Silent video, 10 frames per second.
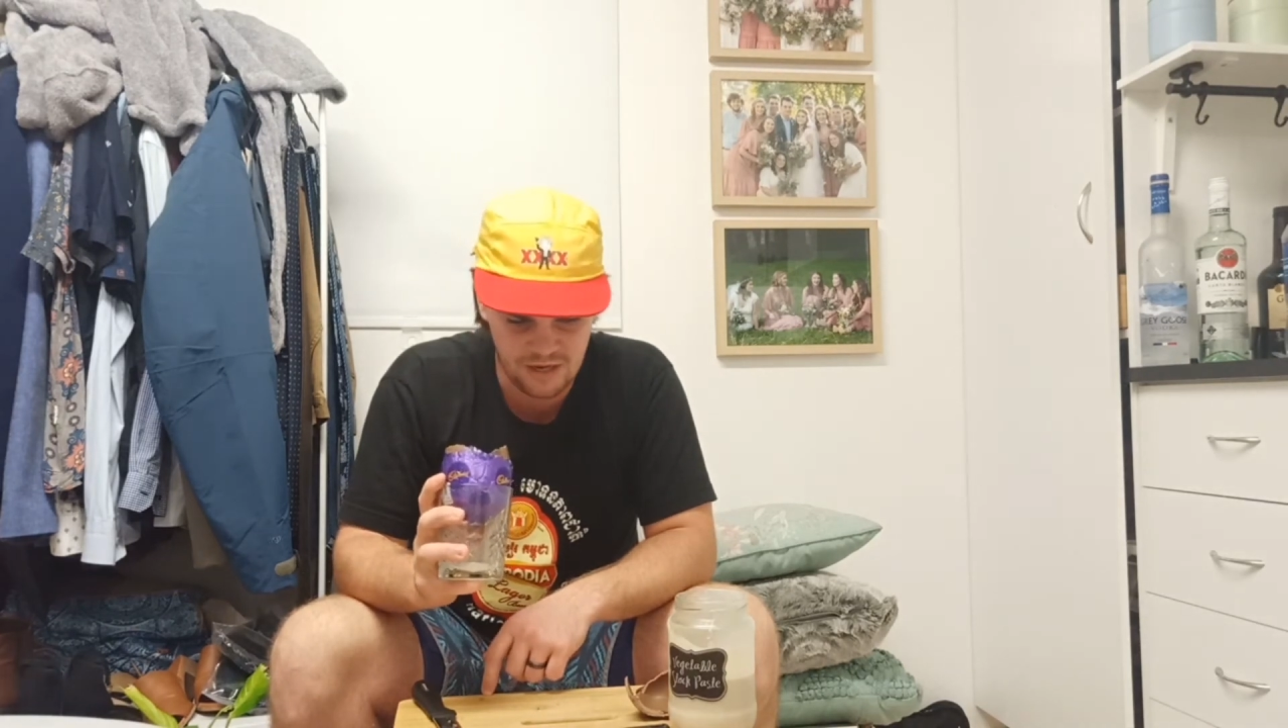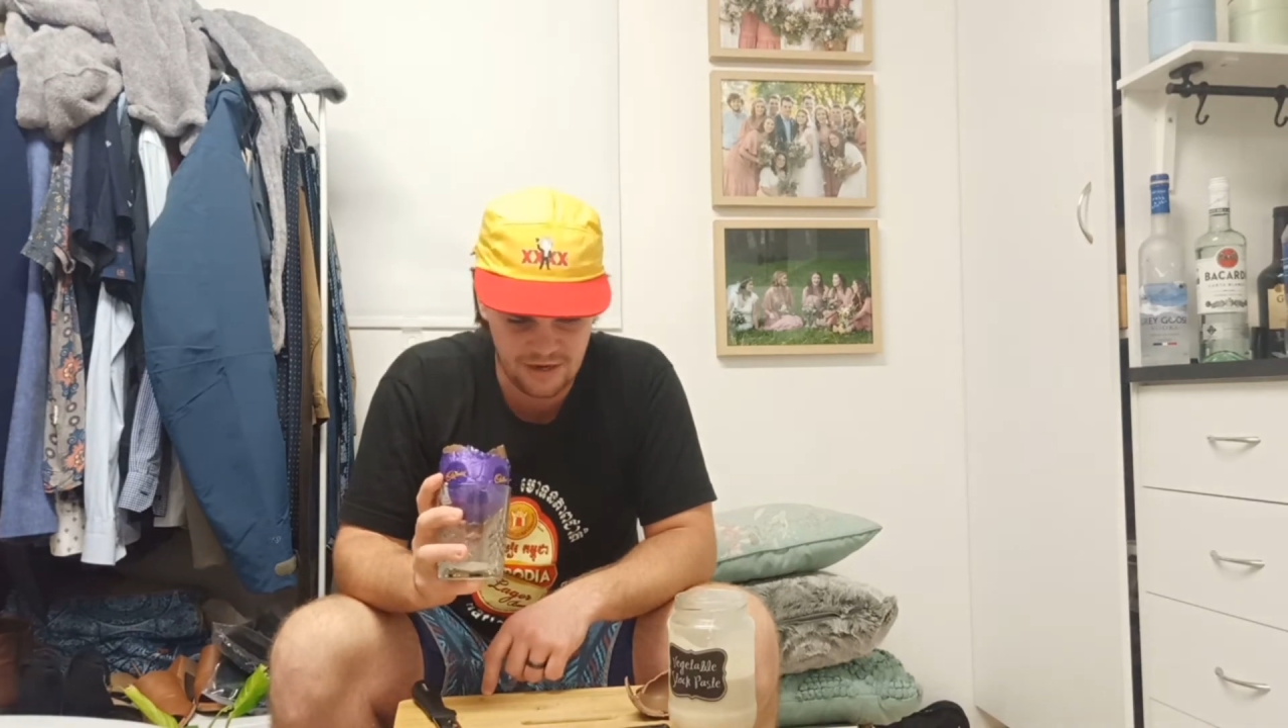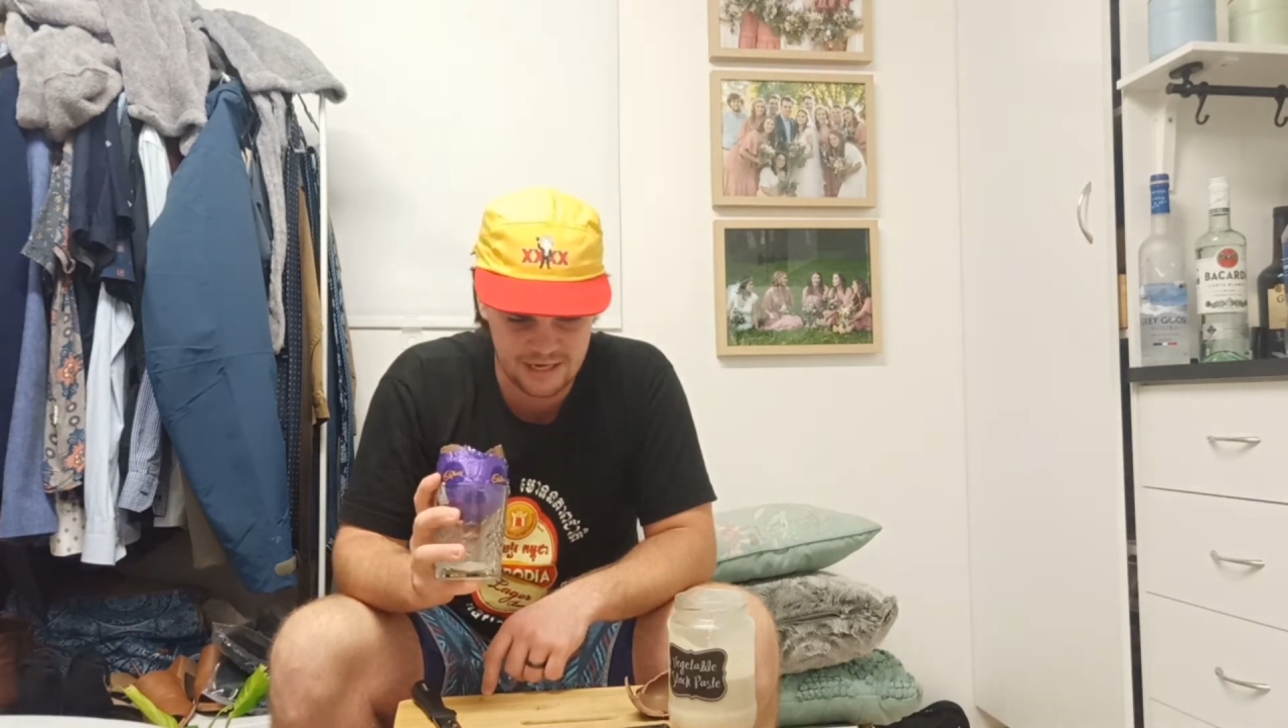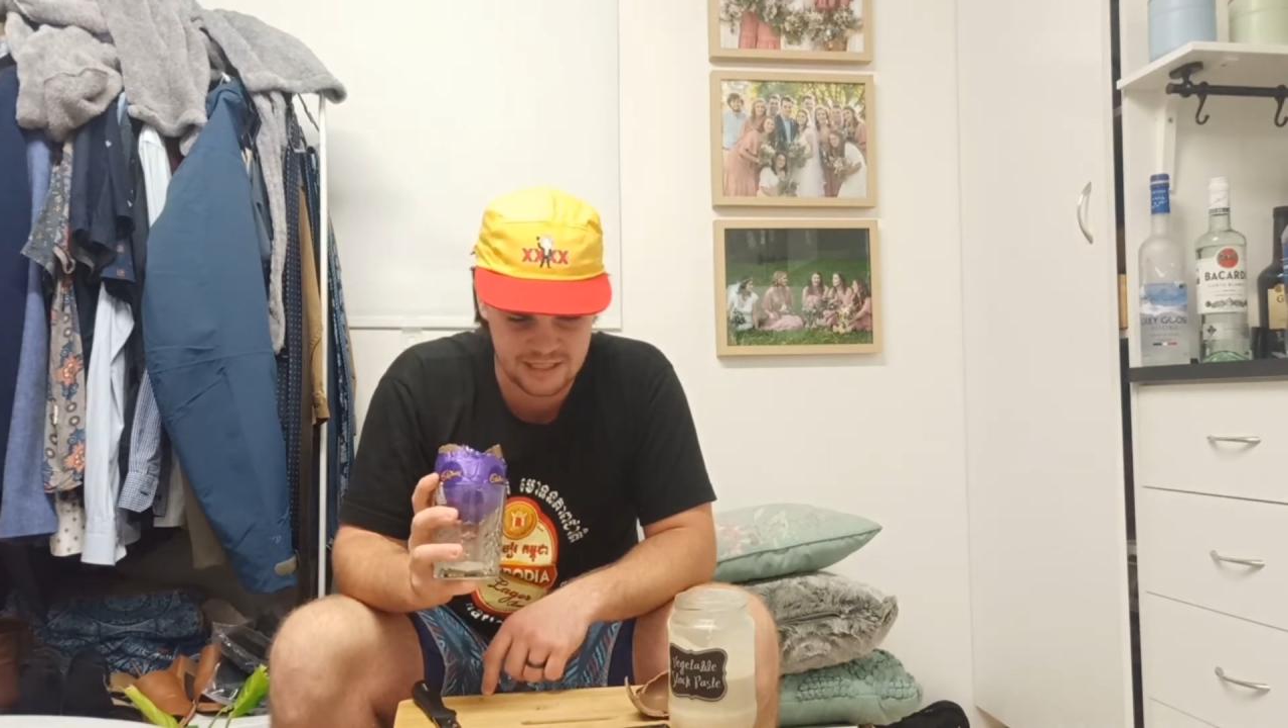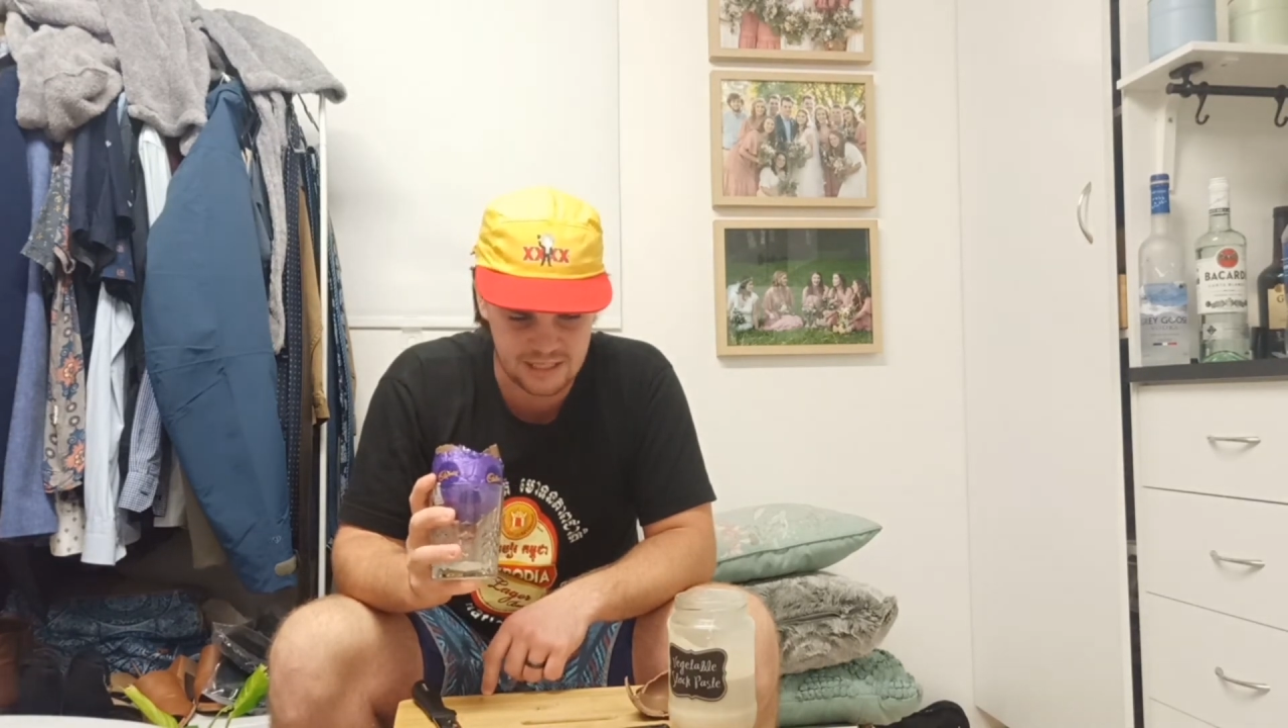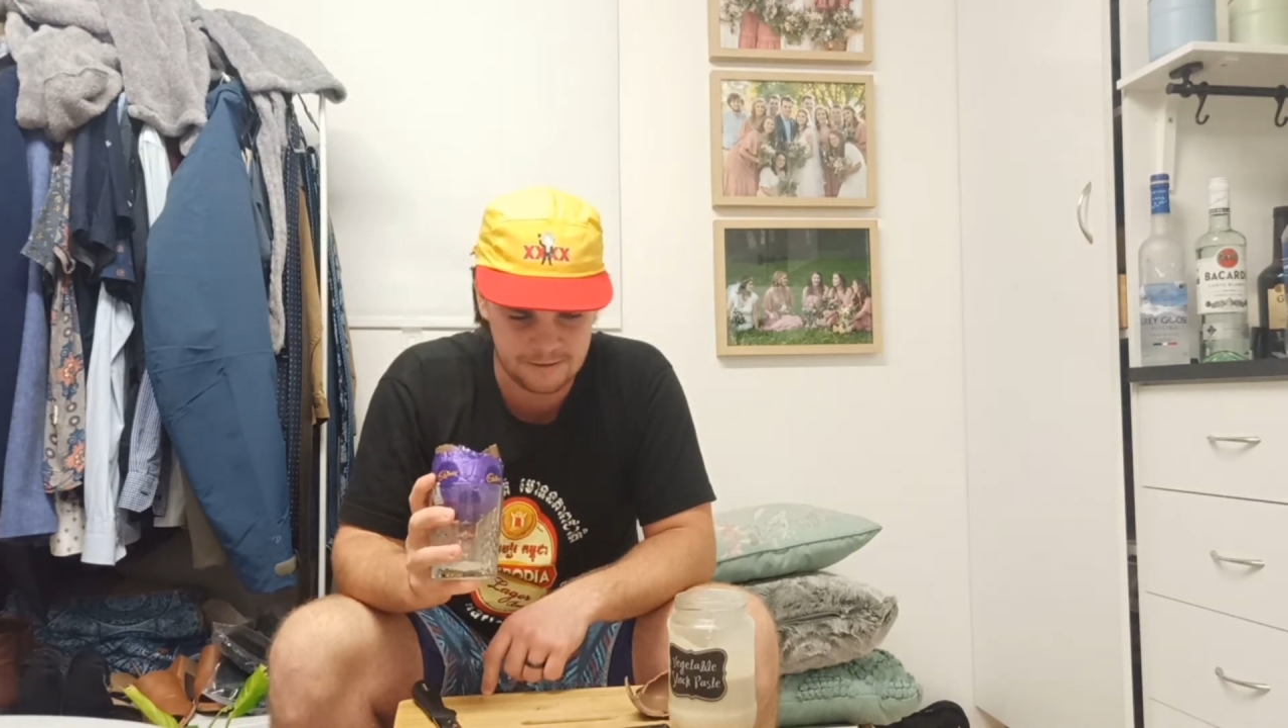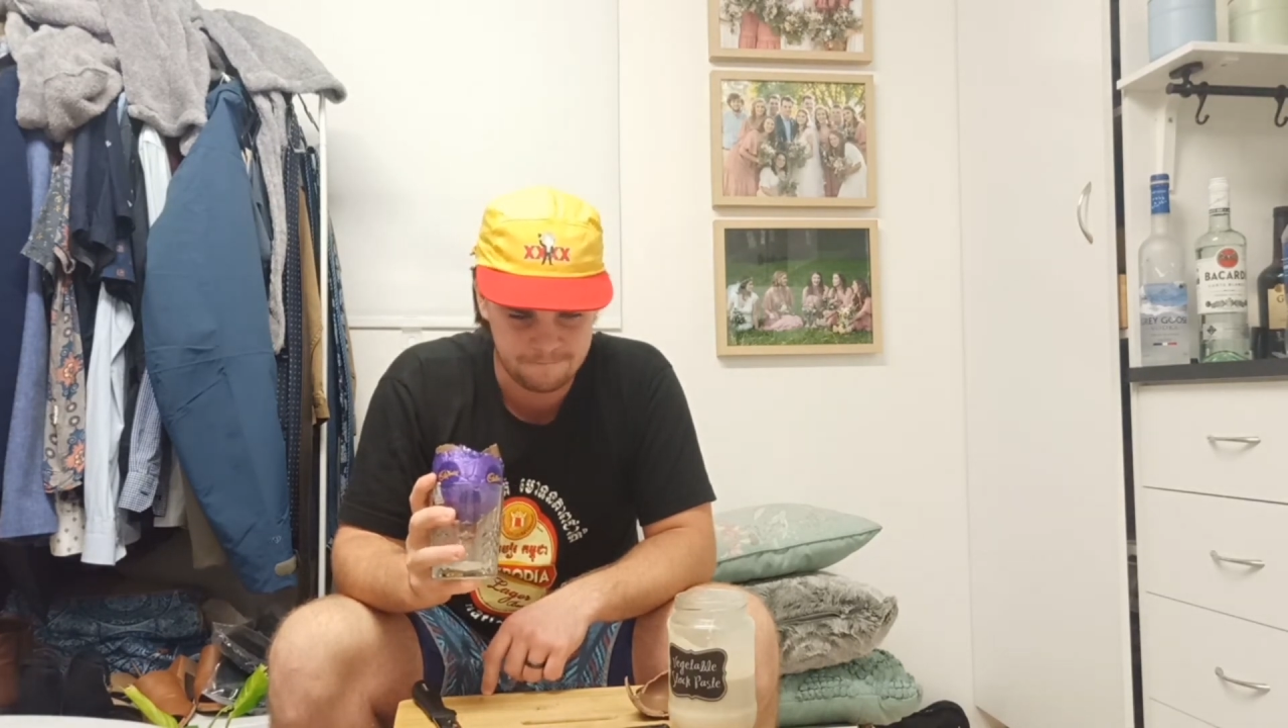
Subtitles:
I